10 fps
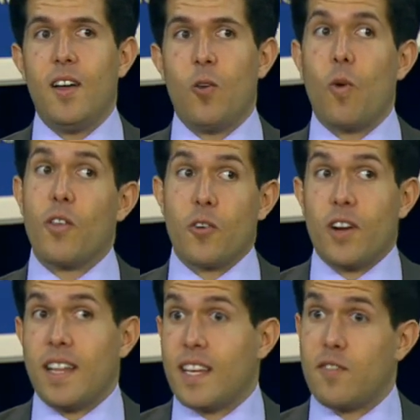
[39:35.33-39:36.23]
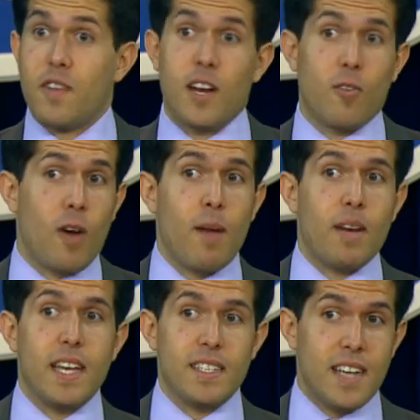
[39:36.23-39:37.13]
Whether or not that's fair, Romney
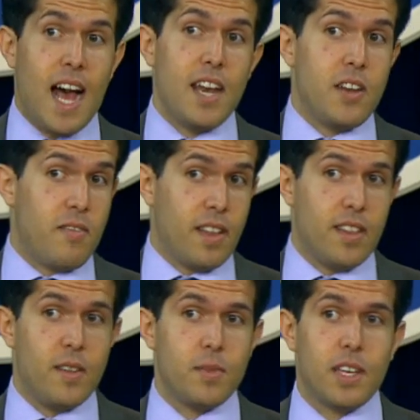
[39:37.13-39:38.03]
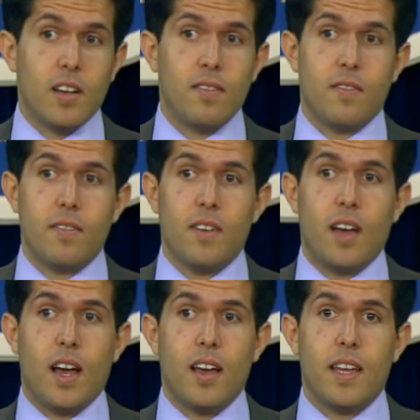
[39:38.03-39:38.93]
has not defended himself
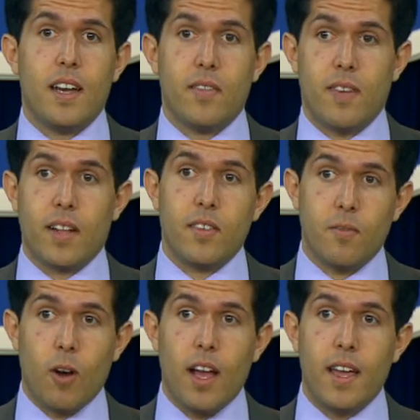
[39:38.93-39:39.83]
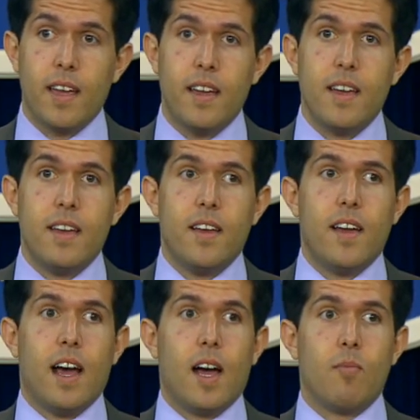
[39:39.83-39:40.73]
in an effective way.
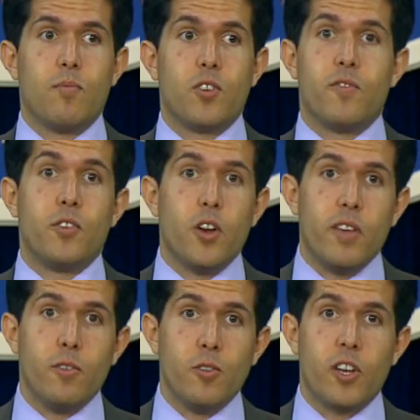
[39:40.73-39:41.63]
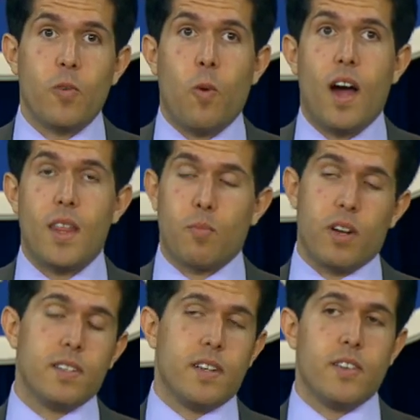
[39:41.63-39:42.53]
So if you look at why the
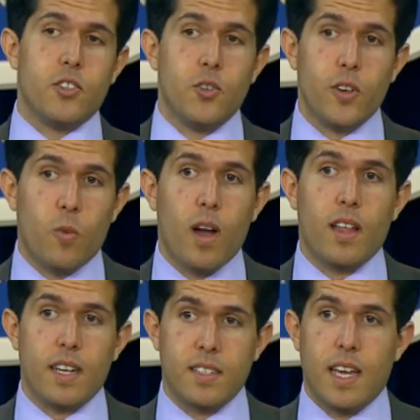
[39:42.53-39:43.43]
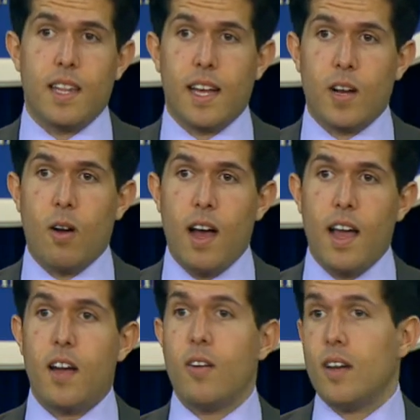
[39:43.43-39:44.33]
president is doing well in a state like
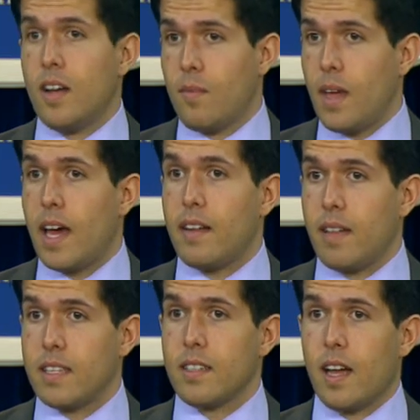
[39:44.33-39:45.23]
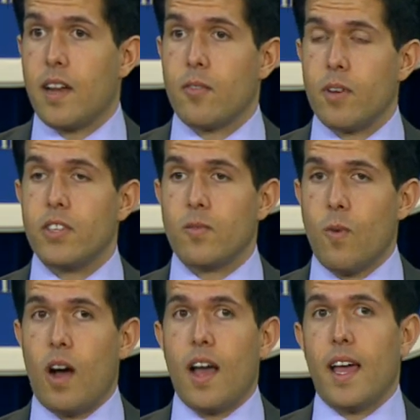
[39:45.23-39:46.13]
Ohio, that's a lot of the reason
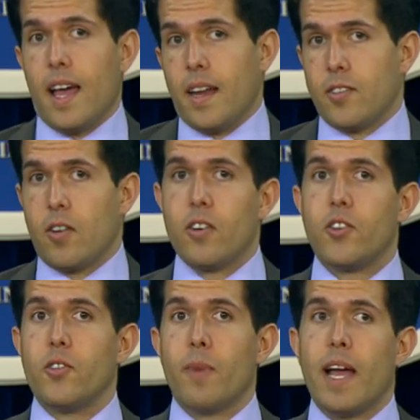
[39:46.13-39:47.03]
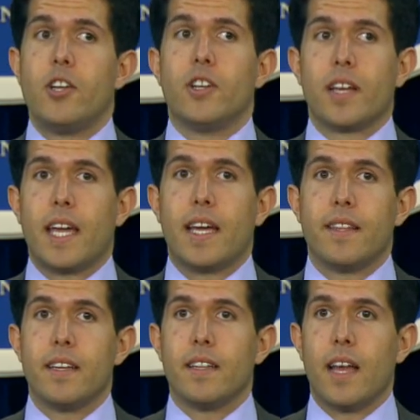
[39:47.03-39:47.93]
why. And it's hard to imagine a
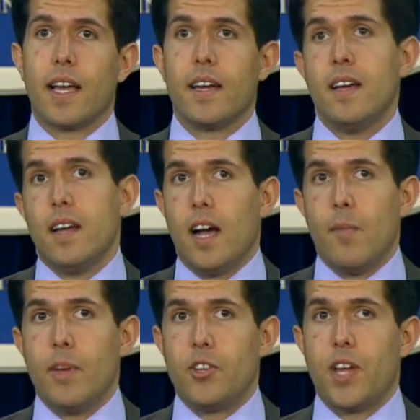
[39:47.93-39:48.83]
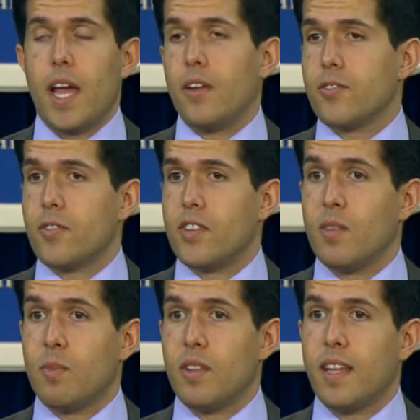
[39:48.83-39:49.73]
candidate like a Mitch Daniels or a
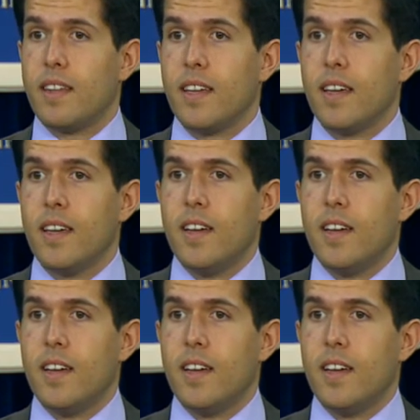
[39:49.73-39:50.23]
Tim Pawlenty.